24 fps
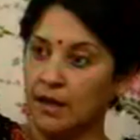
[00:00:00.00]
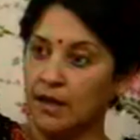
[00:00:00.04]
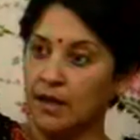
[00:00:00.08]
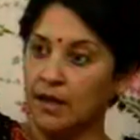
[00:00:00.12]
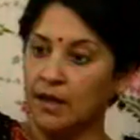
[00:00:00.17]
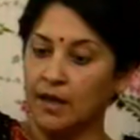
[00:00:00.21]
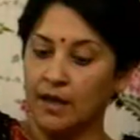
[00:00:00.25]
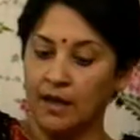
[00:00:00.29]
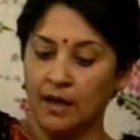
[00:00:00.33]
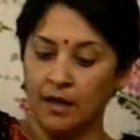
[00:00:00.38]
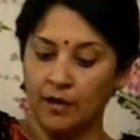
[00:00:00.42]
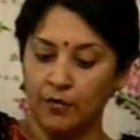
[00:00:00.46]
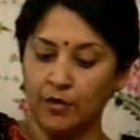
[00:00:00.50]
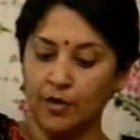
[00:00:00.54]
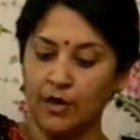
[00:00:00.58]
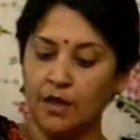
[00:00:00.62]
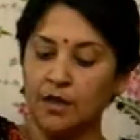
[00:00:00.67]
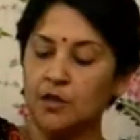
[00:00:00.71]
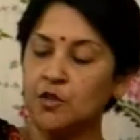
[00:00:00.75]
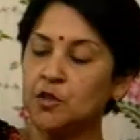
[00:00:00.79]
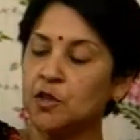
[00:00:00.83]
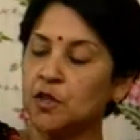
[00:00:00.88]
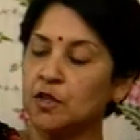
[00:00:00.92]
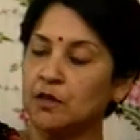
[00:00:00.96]
Even
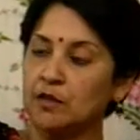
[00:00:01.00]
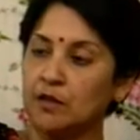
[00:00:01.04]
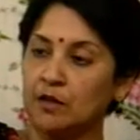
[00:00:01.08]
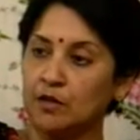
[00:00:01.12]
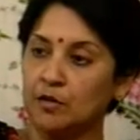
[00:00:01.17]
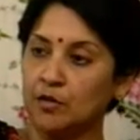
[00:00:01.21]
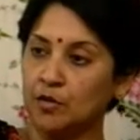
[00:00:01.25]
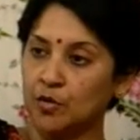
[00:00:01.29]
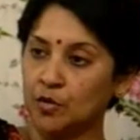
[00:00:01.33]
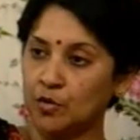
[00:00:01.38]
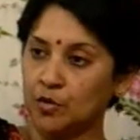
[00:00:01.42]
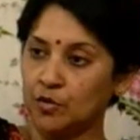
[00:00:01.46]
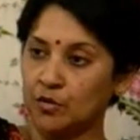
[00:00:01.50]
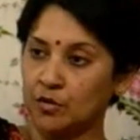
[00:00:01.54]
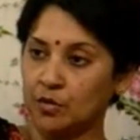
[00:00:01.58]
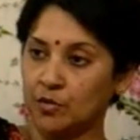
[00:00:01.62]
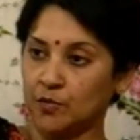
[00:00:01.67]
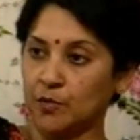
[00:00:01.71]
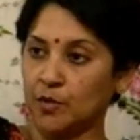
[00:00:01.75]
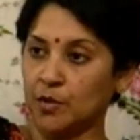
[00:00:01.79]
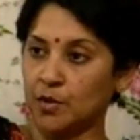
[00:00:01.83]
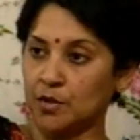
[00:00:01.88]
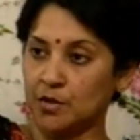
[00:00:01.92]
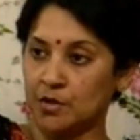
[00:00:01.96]
in general growth
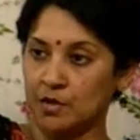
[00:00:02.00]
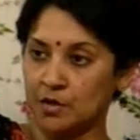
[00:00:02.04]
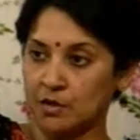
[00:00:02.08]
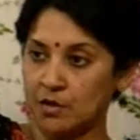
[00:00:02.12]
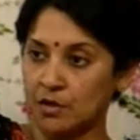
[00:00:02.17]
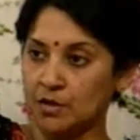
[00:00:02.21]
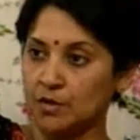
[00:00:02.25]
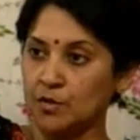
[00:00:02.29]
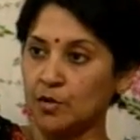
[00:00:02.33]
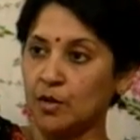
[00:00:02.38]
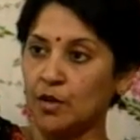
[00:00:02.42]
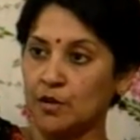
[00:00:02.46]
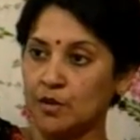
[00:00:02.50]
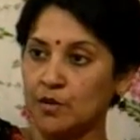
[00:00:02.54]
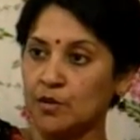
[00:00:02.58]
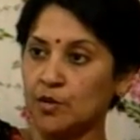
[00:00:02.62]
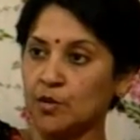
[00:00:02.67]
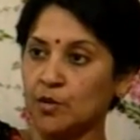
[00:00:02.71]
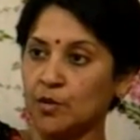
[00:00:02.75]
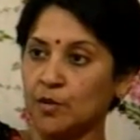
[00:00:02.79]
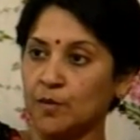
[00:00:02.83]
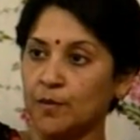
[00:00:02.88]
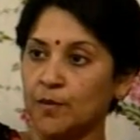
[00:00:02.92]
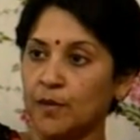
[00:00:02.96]
processes
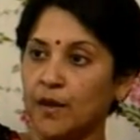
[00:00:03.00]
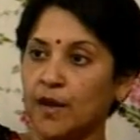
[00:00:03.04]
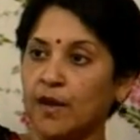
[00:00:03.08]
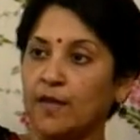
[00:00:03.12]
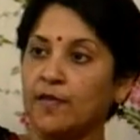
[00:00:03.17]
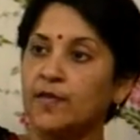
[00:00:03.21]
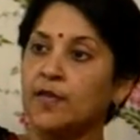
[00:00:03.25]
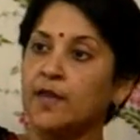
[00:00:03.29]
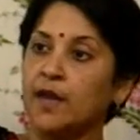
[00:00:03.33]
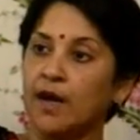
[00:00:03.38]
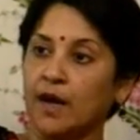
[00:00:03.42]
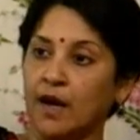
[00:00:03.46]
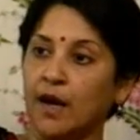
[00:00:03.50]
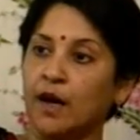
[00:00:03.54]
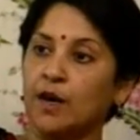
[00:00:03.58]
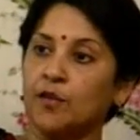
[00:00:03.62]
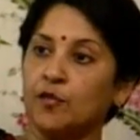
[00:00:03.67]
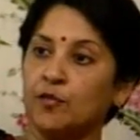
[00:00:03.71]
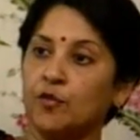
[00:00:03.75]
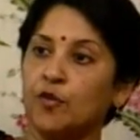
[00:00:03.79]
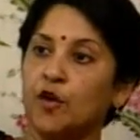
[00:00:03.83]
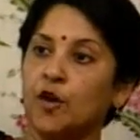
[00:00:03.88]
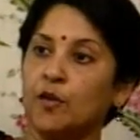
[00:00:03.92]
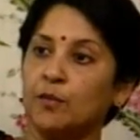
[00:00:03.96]
also, they are
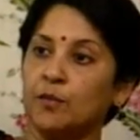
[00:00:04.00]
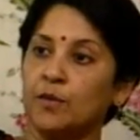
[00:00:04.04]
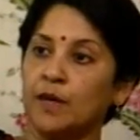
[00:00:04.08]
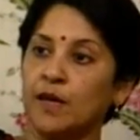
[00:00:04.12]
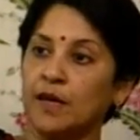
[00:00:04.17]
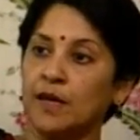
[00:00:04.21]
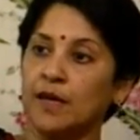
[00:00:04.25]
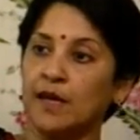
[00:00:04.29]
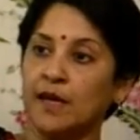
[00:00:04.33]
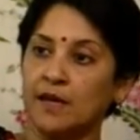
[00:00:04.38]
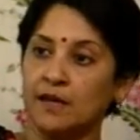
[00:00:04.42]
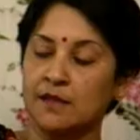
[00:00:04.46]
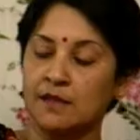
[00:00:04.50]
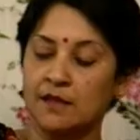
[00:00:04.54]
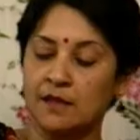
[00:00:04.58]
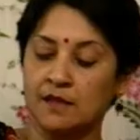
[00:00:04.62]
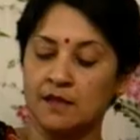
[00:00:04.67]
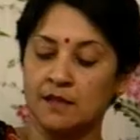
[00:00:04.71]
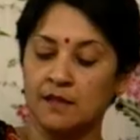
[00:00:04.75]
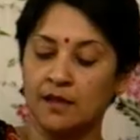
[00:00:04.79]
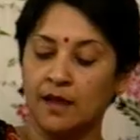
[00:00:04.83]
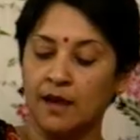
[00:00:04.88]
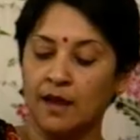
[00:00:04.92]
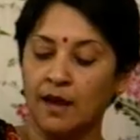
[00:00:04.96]
formed in
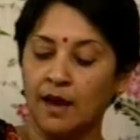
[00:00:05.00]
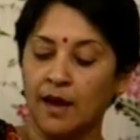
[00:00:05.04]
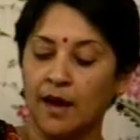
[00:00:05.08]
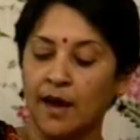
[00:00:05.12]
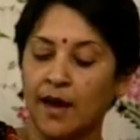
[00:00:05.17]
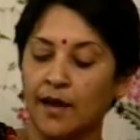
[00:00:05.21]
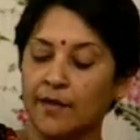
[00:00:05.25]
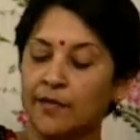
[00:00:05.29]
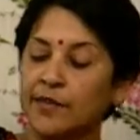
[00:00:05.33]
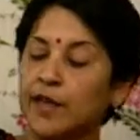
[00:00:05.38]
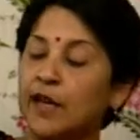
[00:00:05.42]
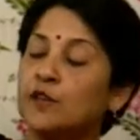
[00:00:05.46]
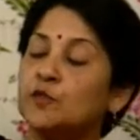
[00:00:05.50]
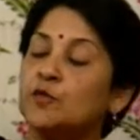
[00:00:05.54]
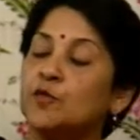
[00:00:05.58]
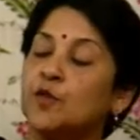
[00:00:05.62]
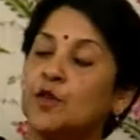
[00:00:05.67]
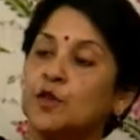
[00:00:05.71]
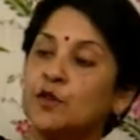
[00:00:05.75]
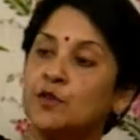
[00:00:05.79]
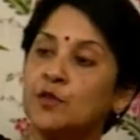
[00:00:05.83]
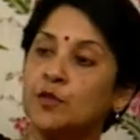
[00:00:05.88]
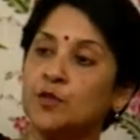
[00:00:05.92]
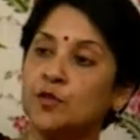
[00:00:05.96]
excess, and that's
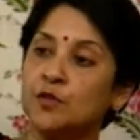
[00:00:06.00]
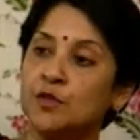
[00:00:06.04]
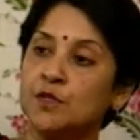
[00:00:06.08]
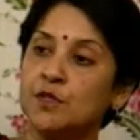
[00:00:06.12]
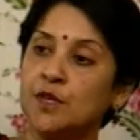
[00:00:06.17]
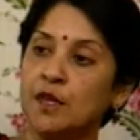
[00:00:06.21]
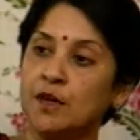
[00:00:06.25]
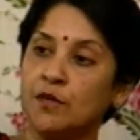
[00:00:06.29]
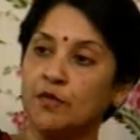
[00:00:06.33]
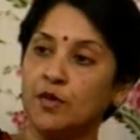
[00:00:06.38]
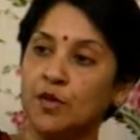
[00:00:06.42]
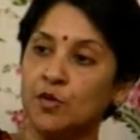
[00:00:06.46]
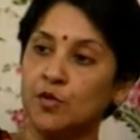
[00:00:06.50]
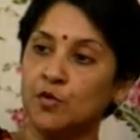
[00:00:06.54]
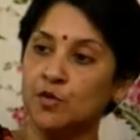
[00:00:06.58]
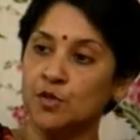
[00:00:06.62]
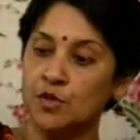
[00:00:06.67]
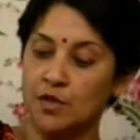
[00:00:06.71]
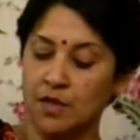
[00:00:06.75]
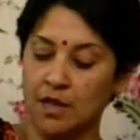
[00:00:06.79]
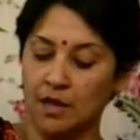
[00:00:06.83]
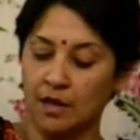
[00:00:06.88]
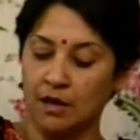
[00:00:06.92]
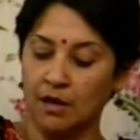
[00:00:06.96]
what you see when you
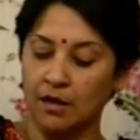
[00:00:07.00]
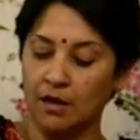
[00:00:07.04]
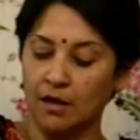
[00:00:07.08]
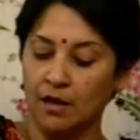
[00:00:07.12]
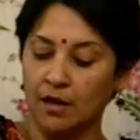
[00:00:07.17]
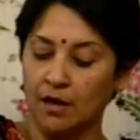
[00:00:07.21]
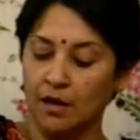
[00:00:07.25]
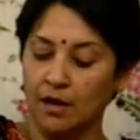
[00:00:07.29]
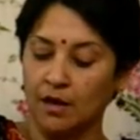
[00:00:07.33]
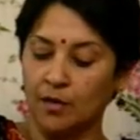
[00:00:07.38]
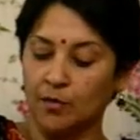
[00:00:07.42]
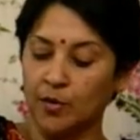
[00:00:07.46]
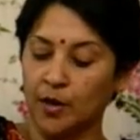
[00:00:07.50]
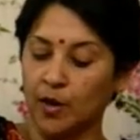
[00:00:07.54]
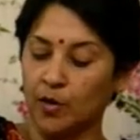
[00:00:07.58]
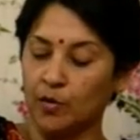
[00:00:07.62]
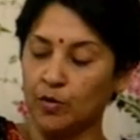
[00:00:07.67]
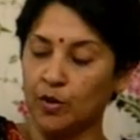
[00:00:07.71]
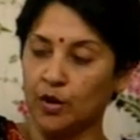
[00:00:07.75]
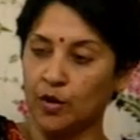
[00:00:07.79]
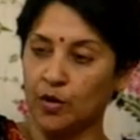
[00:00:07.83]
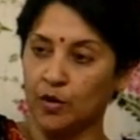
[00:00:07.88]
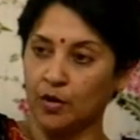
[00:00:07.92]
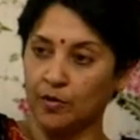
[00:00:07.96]
see
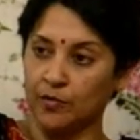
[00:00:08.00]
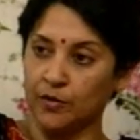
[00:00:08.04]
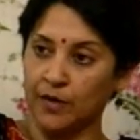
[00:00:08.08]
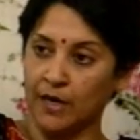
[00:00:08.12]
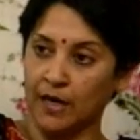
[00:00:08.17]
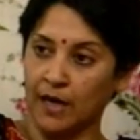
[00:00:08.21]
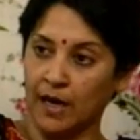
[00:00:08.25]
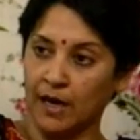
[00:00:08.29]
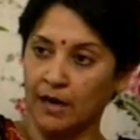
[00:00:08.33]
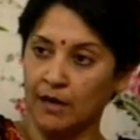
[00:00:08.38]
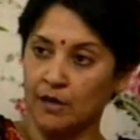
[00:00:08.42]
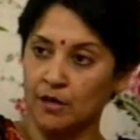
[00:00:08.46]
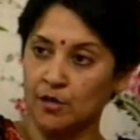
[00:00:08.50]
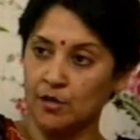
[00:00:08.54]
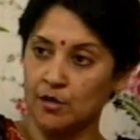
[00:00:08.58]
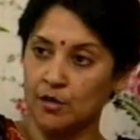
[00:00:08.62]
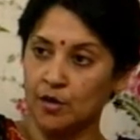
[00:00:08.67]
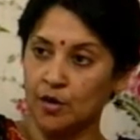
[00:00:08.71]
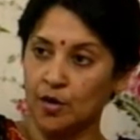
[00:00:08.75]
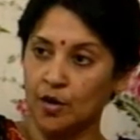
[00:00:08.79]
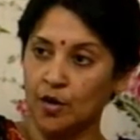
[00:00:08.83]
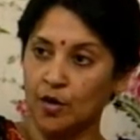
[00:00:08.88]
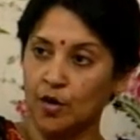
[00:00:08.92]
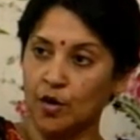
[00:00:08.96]
browning of the callus
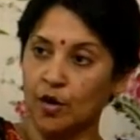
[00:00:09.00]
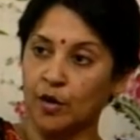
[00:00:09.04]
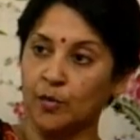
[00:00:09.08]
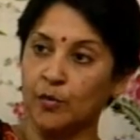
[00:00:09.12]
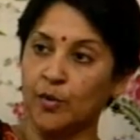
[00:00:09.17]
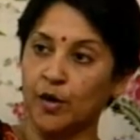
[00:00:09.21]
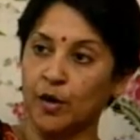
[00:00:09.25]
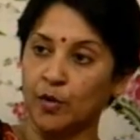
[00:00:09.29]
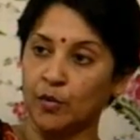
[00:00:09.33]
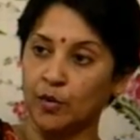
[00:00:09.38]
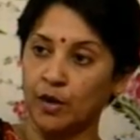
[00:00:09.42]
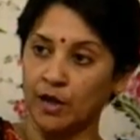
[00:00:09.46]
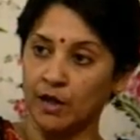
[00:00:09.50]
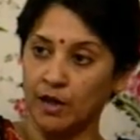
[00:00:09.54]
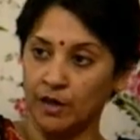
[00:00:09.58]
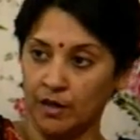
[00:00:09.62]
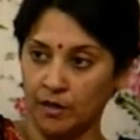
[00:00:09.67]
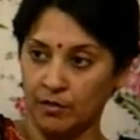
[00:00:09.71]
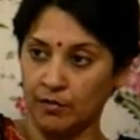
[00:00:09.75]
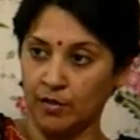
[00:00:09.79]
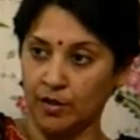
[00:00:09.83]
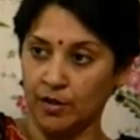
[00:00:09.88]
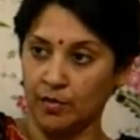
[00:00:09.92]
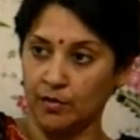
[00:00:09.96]
or browning
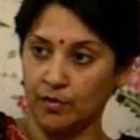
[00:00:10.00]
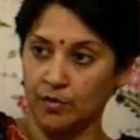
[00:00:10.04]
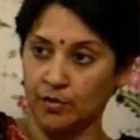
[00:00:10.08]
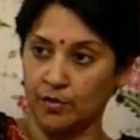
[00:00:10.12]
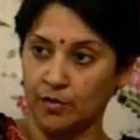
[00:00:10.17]
in vitro.